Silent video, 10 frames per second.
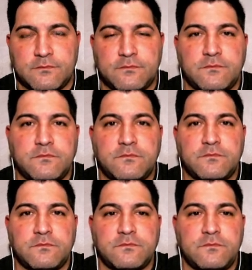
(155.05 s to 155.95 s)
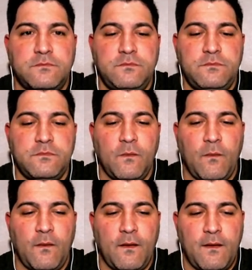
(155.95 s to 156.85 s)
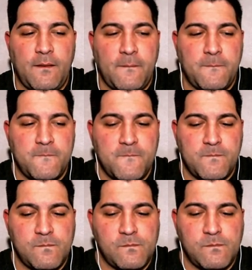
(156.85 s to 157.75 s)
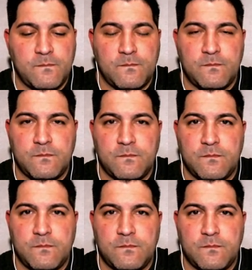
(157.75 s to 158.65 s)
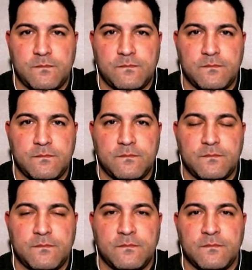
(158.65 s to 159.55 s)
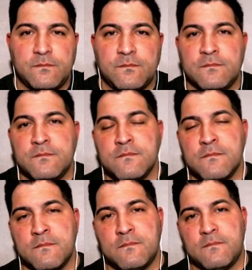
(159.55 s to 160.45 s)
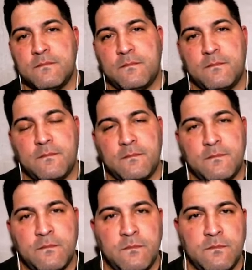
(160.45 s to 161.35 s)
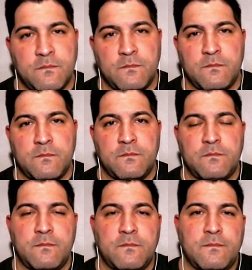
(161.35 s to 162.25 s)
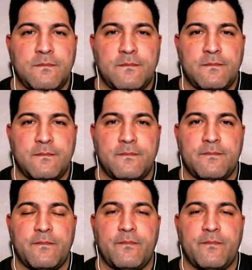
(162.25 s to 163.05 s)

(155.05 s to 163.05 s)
[no speech]